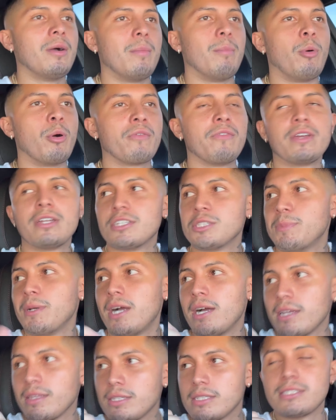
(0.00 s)
more videos
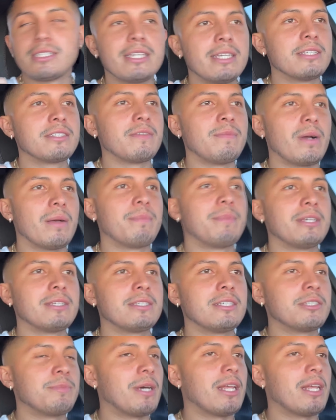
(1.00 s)
behind the scenes of my business,